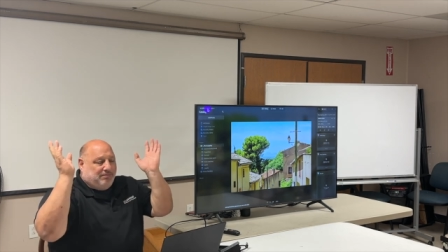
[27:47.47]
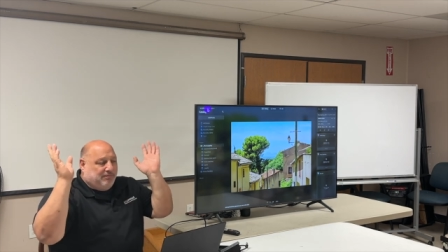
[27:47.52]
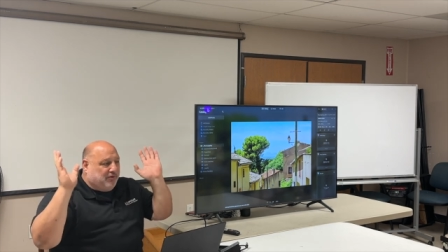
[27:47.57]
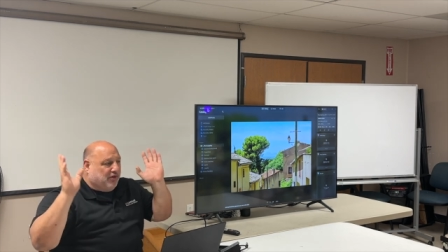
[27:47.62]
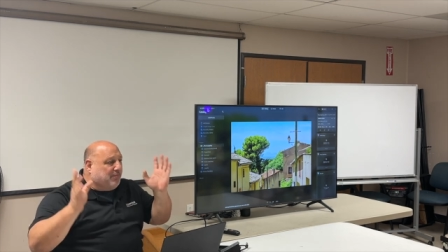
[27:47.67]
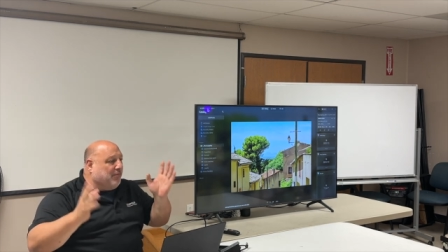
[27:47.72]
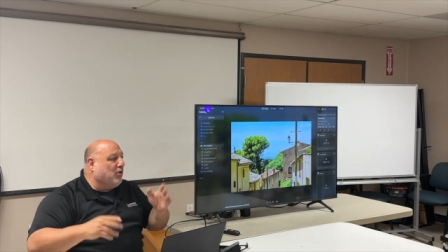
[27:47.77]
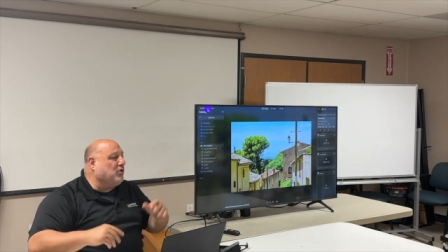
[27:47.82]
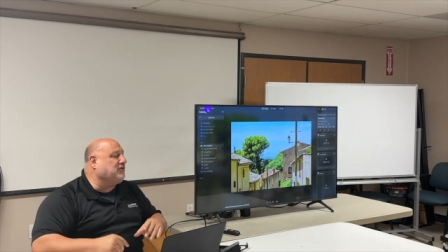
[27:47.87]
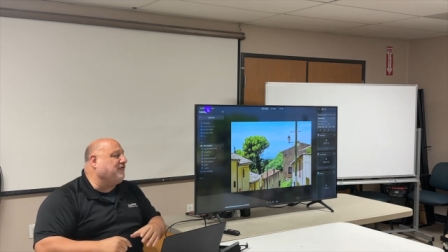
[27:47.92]

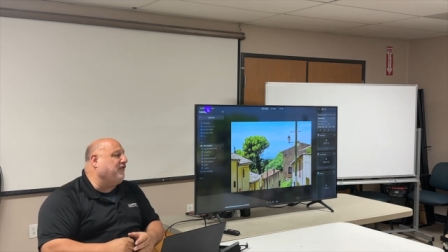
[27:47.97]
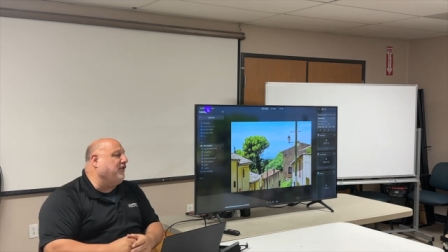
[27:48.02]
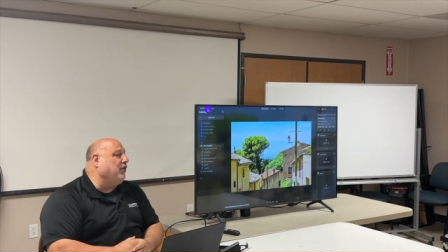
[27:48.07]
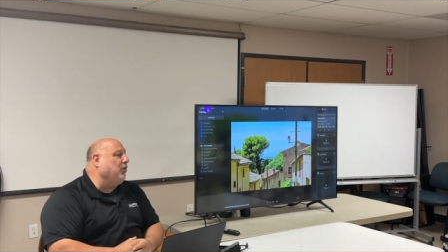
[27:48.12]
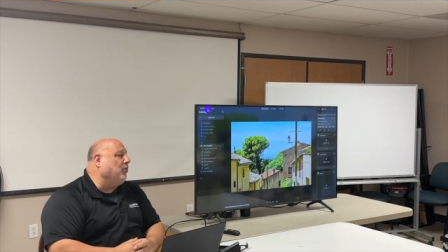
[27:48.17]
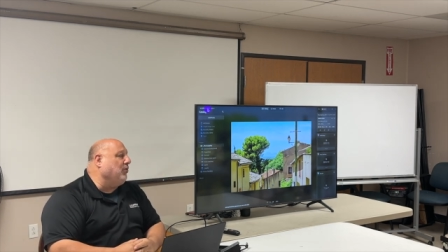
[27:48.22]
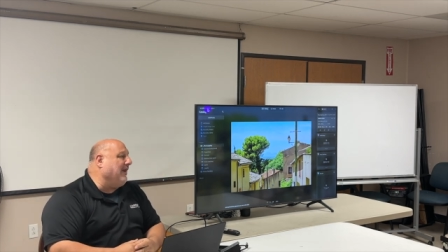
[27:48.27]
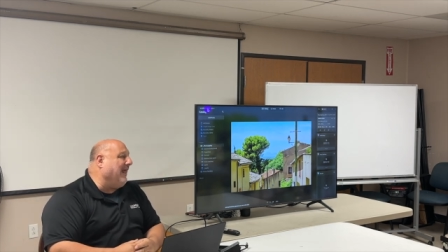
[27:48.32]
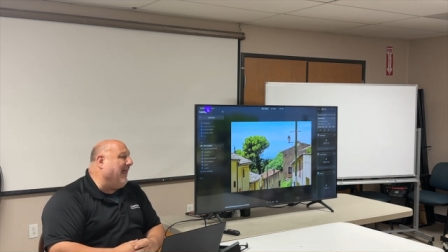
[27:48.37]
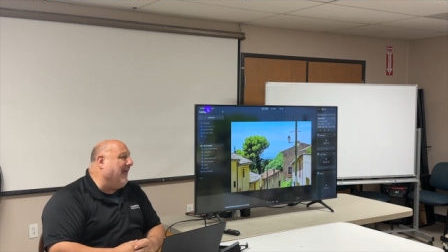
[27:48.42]
the most
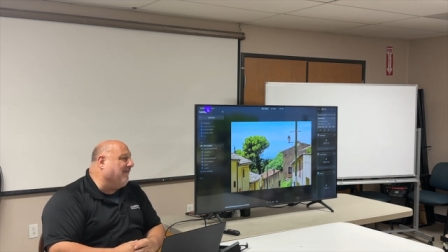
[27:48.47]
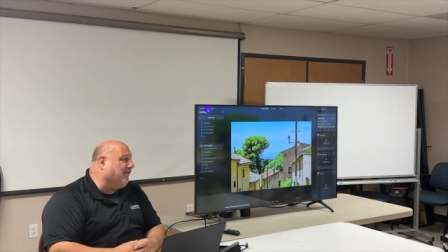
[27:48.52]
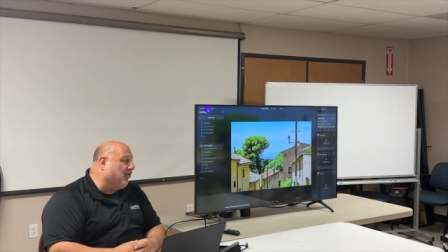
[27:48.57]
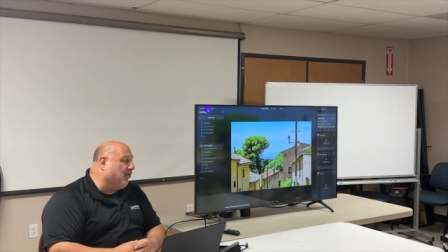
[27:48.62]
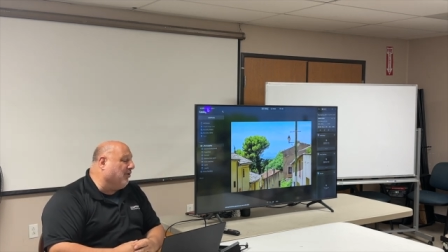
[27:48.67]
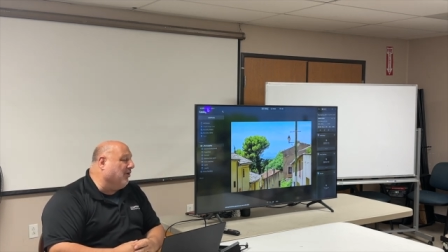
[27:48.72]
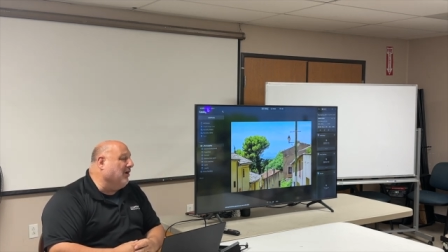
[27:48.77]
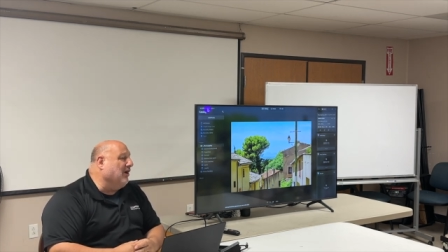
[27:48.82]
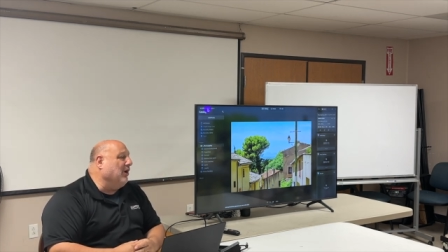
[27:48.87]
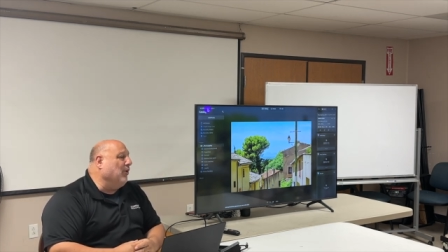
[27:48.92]
viewed
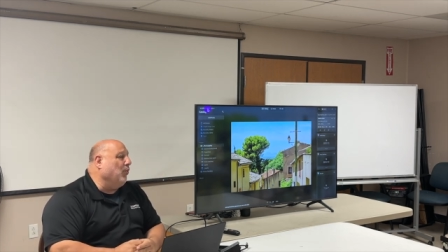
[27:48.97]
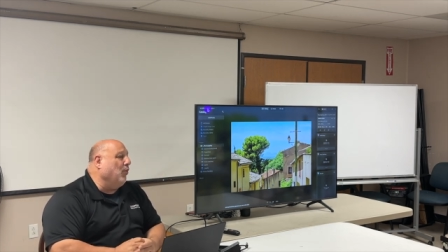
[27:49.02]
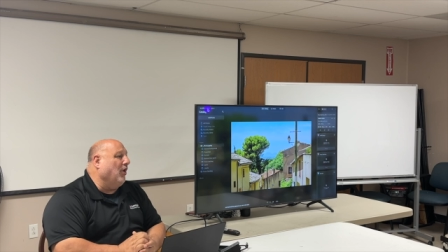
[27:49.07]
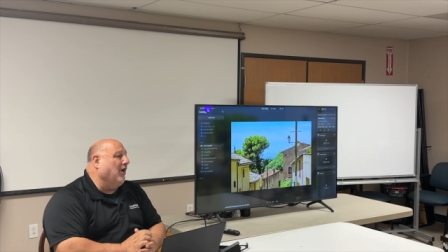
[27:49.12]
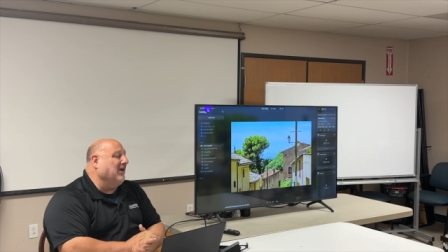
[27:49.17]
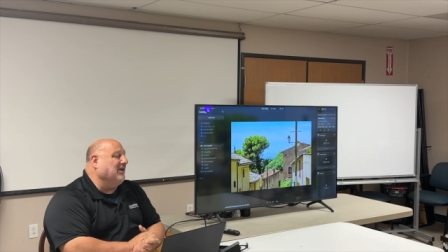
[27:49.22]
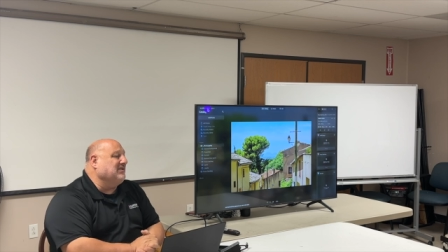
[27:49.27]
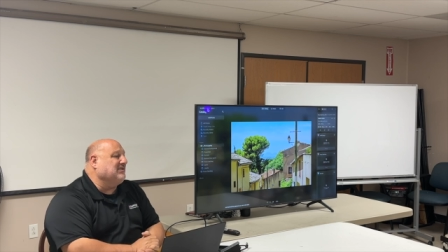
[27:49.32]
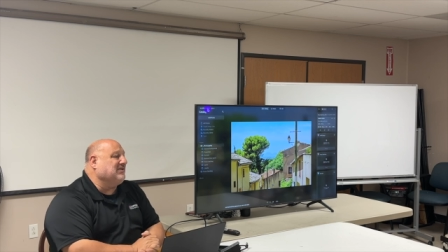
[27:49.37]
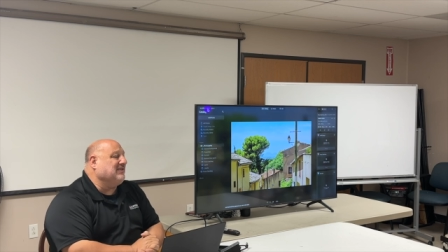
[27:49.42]
ever
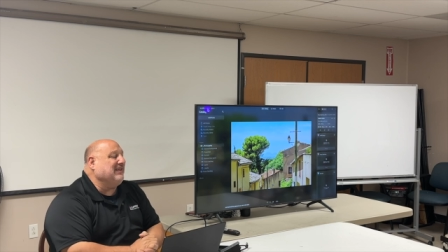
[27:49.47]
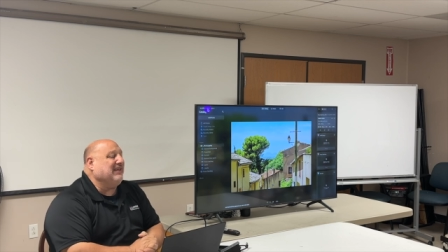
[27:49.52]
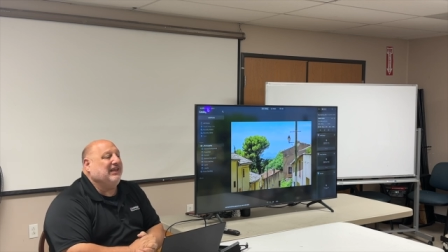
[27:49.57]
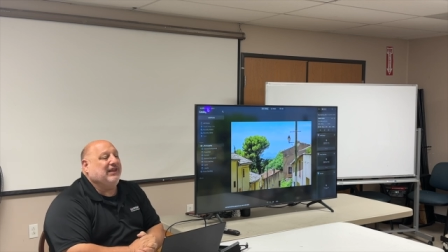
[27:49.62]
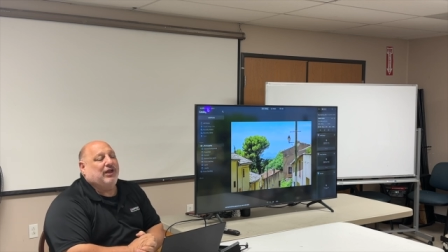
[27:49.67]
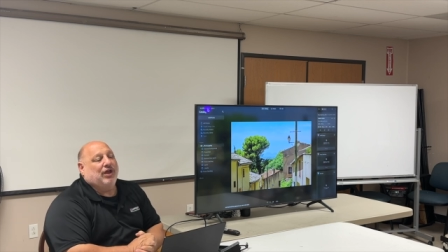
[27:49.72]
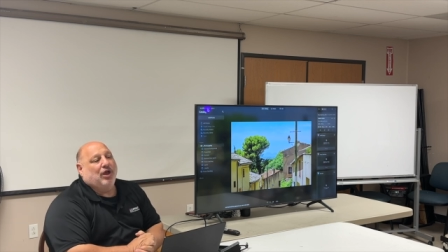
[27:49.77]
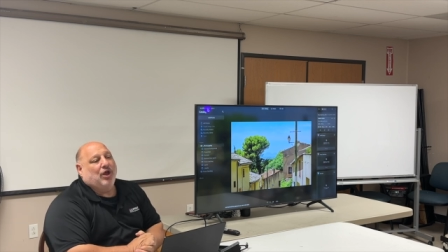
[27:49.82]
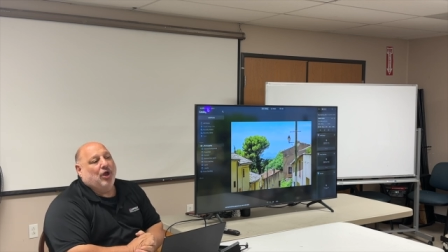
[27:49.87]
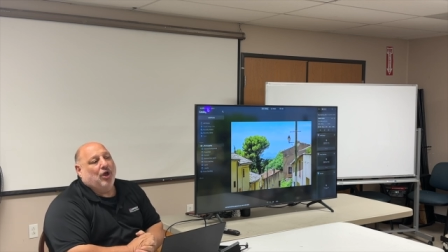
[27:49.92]
was
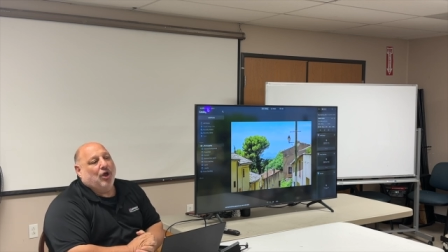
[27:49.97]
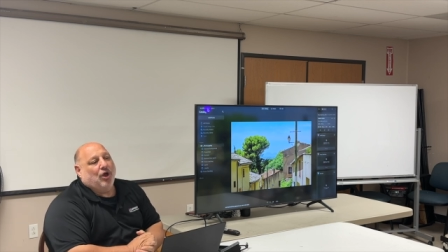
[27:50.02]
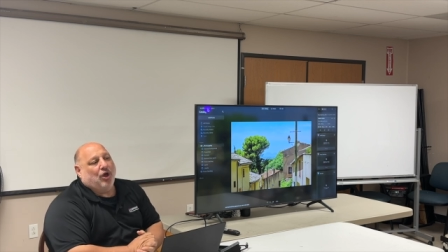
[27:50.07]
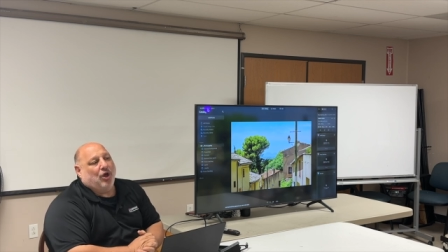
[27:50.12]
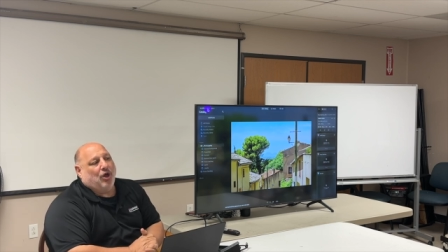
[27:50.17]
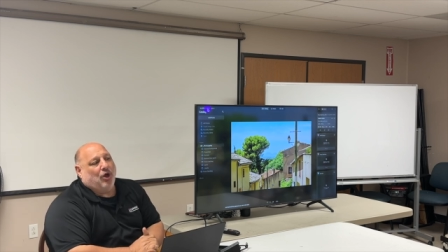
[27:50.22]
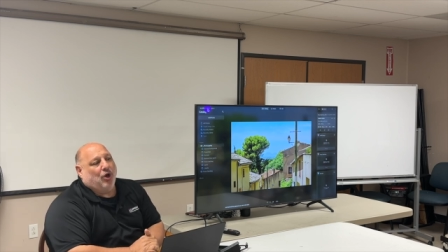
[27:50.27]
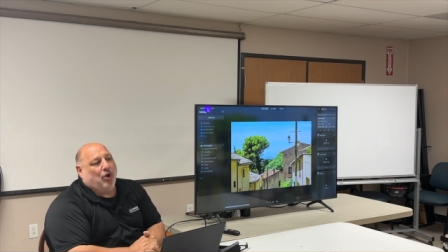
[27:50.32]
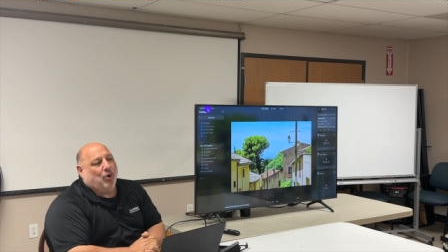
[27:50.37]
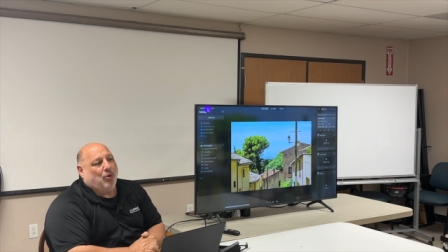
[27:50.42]
the
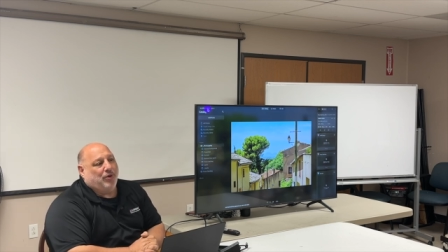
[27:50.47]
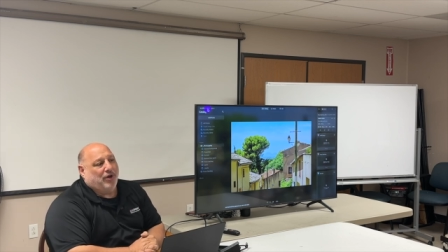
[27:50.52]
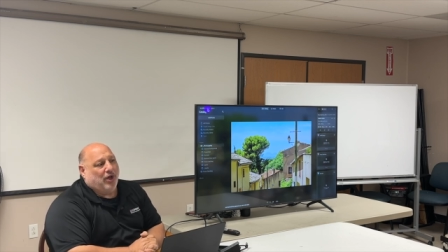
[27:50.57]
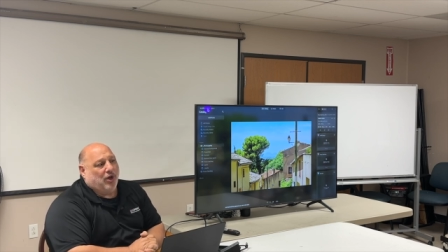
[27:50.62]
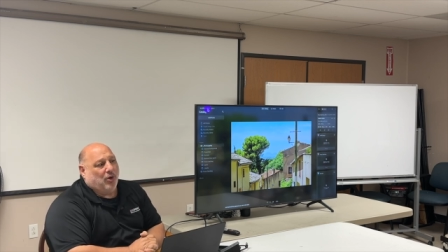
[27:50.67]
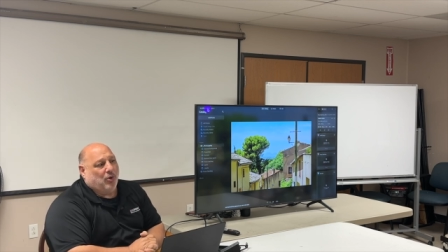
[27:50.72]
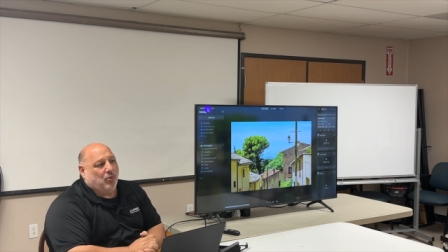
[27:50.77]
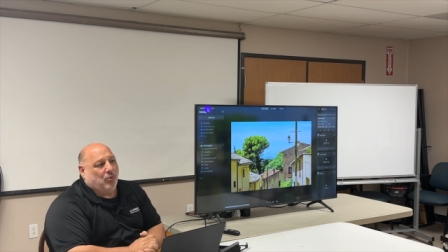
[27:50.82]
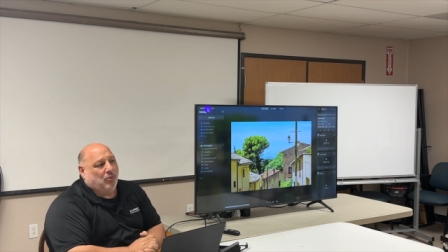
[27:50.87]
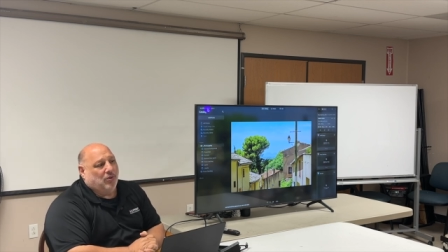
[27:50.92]
Oh
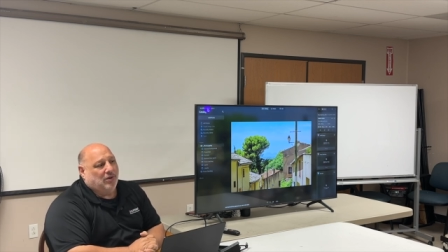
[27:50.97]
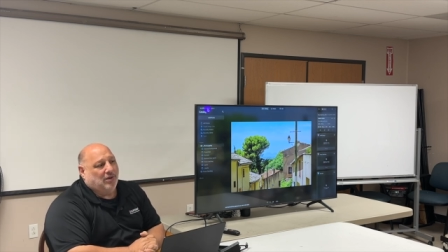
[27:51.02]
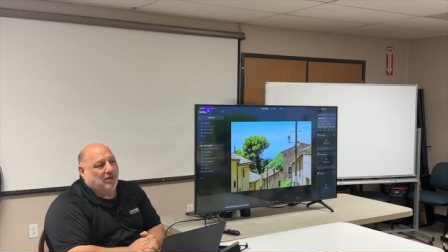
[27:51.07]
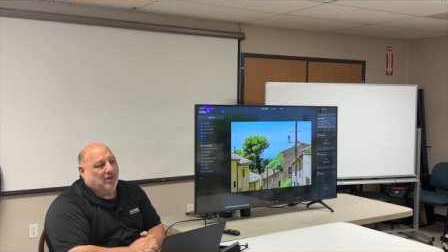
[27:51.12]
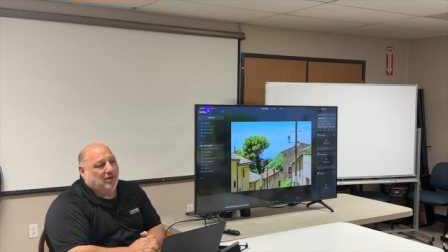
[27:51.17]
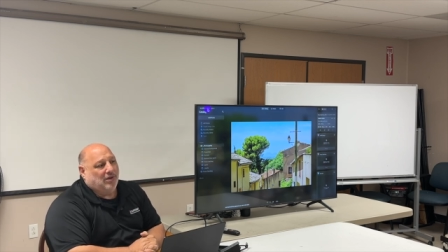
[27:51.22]
No